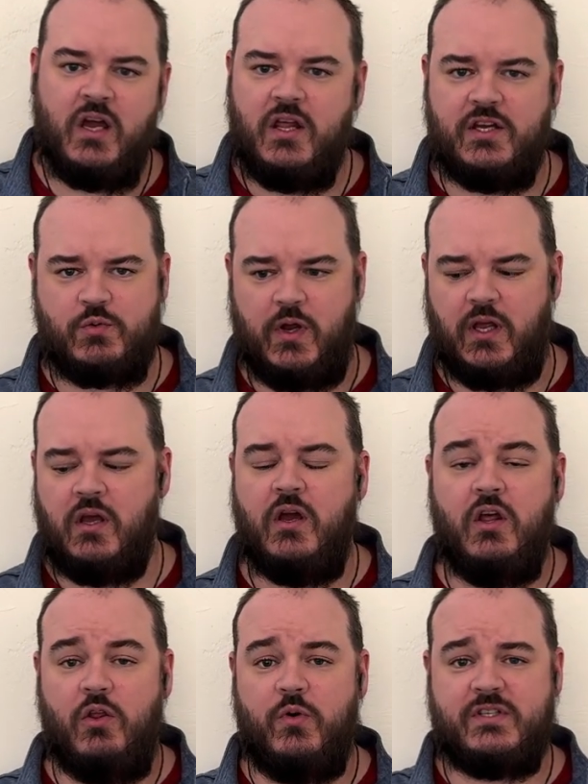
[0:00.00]
This week,
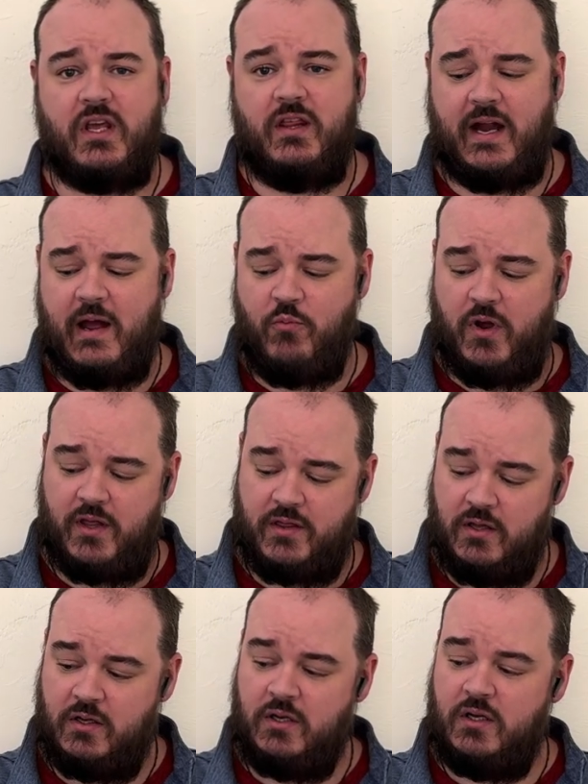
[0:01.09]
the whiskey that I'm with
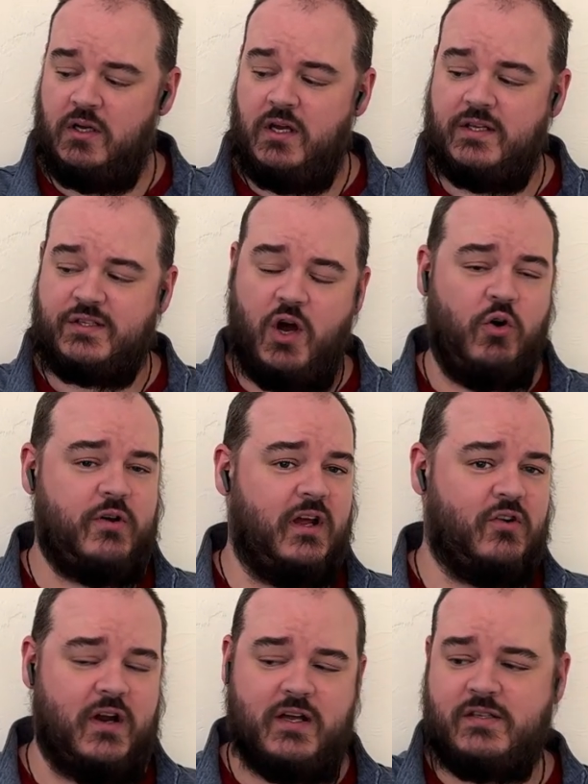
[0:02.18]
is Oak and
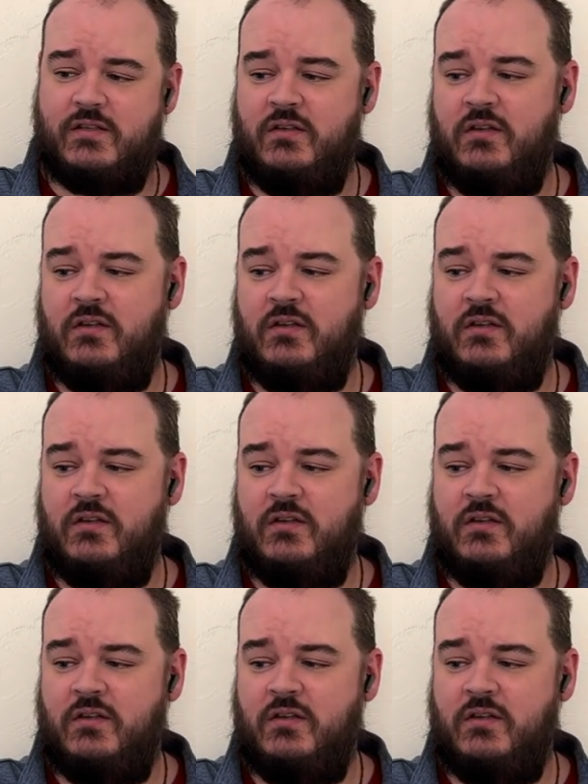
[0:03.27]
Grist